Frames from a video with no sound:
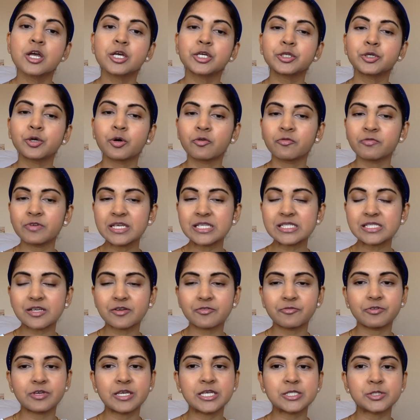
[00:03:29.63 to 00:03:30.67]
Your visa
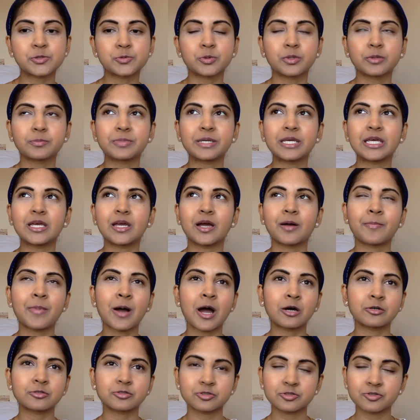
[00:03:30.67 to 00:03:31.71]
fees will be
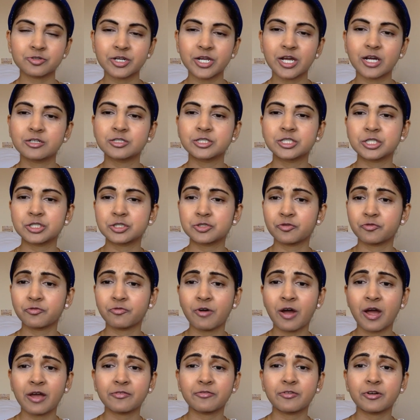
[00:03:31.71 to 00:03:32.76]
about £300 to
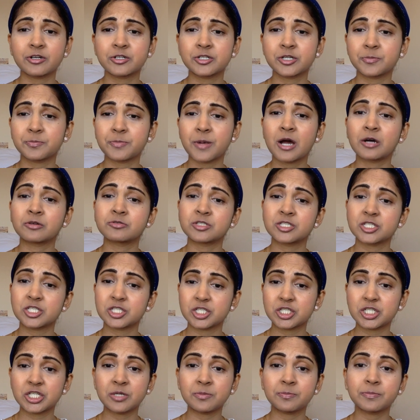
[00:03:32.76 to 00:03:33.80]
£500
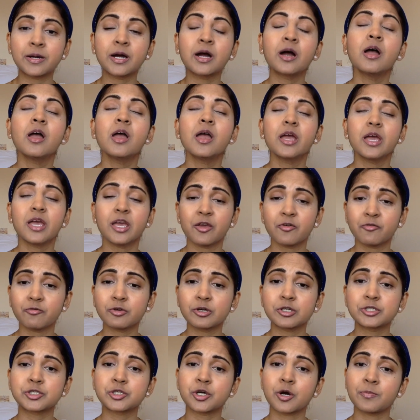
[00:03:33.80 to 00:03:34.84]
cheaper if your
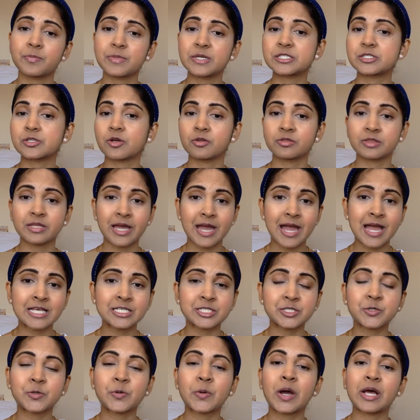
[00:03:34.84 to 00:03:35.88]
job is on the
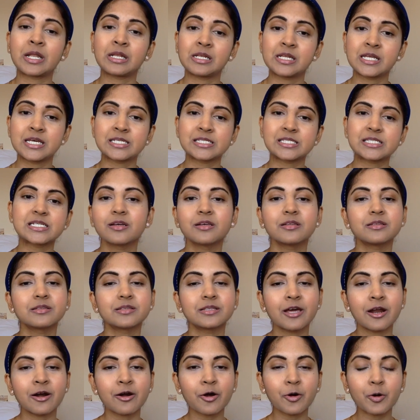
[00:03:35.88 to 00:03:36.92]
SOL list.
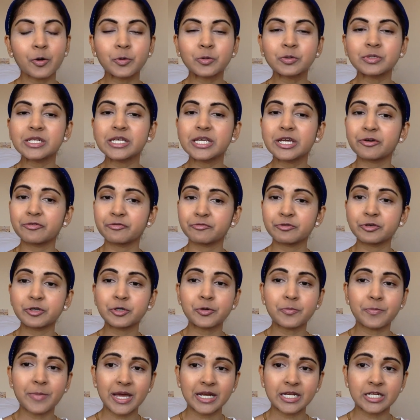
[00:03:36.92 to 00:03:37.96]
There are only a few
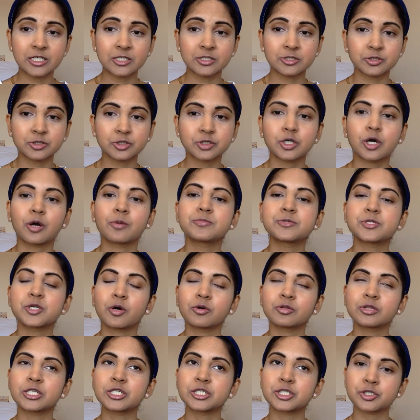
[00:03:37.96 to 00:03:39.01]
medical jobs
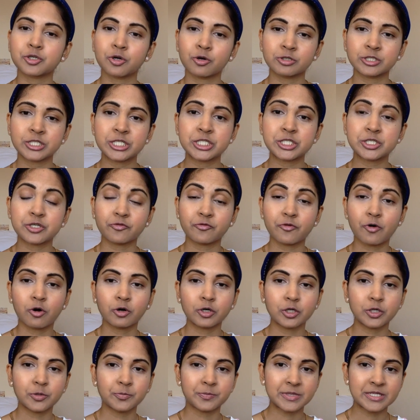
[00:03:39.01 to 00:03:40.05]
on the shortage of
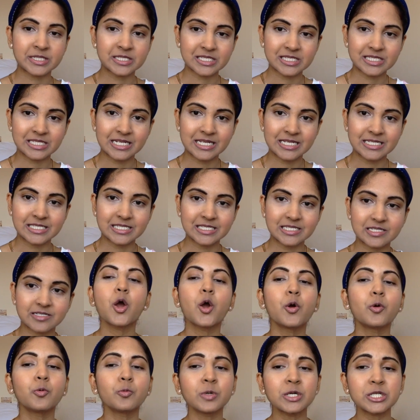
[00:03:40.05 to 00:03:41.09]
occupants list.
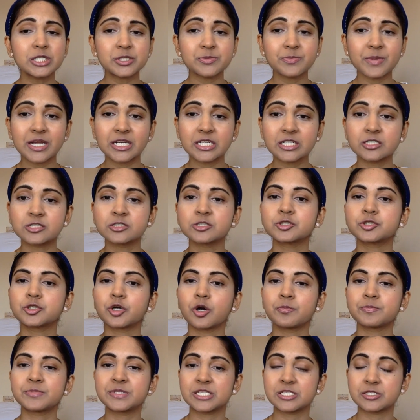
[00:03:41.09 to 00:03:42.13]
Which medical
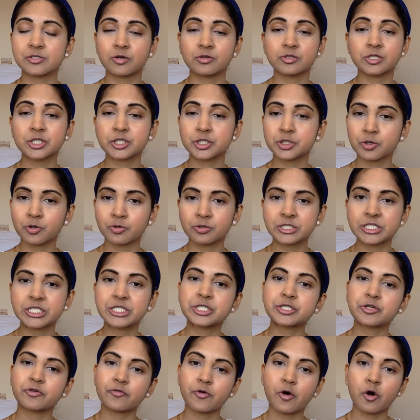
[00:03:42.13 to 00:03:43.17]
jobs is on the shortage
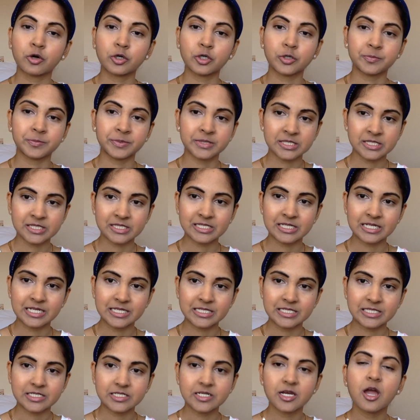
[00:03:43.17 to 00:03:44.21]
of occupants
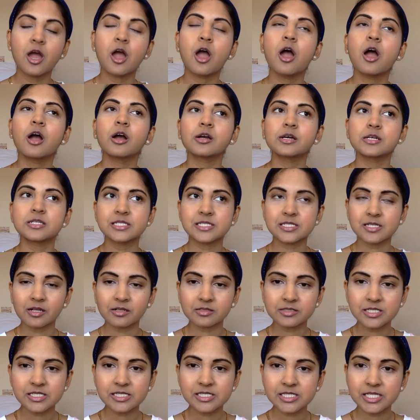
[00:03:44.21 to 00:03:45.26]
list?
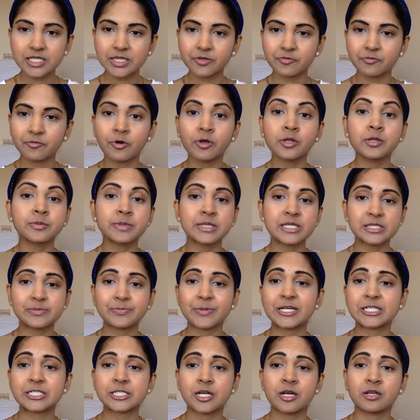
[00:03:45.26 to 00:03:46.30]
Consultants in the following
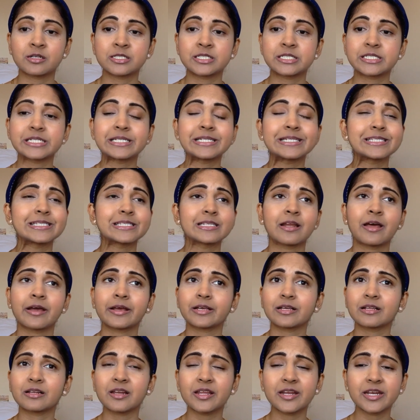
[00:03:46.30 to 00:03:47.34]
specialities
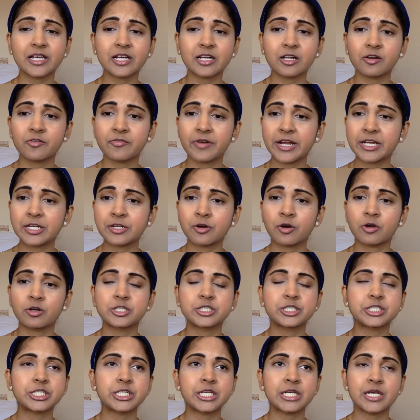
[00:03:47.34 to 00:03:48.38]
like clinical
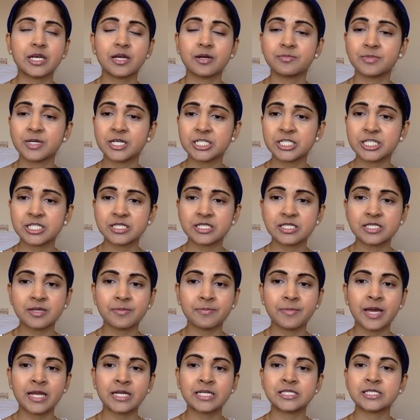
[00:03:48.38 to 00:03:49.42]
radiology, emergency
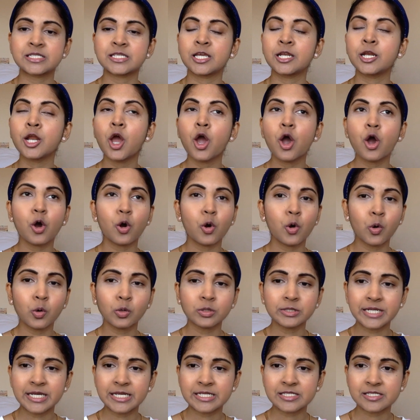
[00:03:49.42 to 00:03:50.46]
medicine,
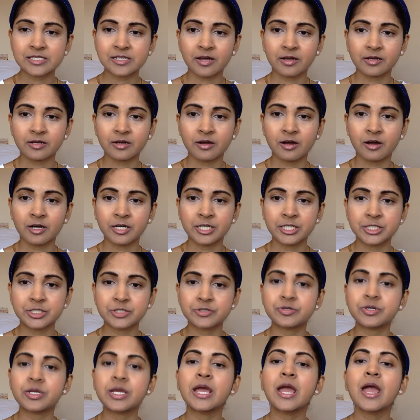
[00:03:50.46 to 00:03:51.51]
old age
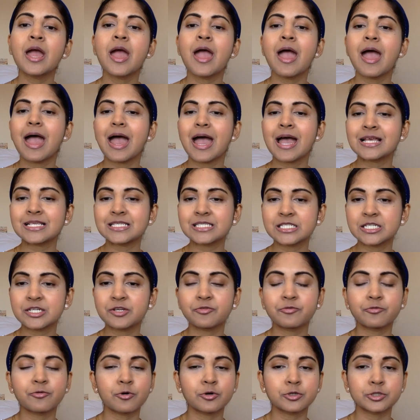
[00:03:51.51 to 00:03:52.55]
psychiatry,
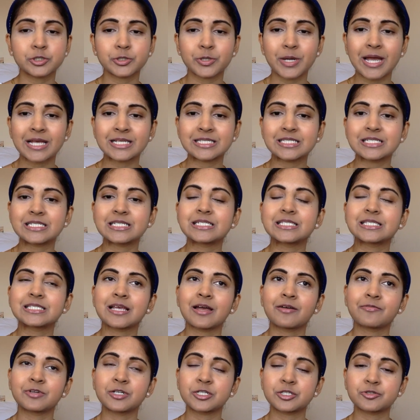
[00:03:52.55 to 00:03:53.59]
ST4 to
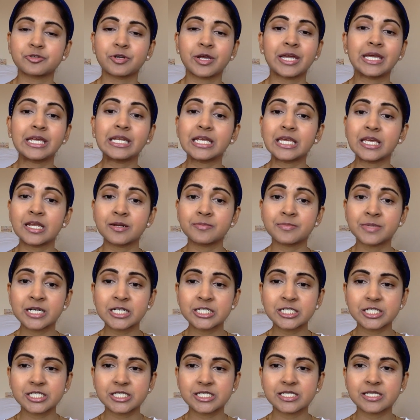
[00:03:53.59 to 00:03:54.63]
ST7 trainee in
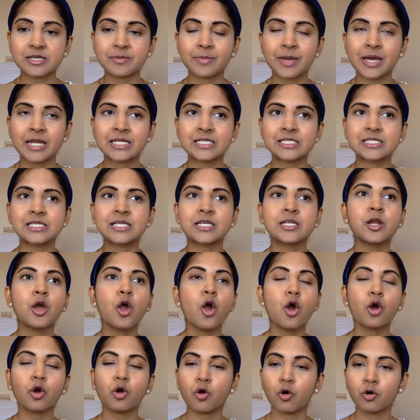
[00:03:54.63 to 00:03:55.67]
emergency medicine,
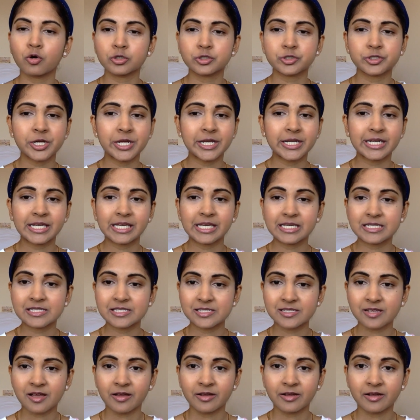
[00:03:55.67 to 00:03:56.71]
core trainee in
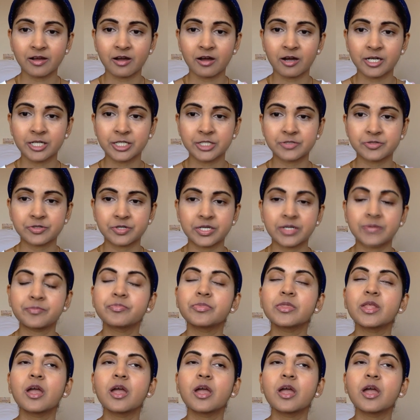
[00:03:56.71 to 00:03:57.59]
psychiatry.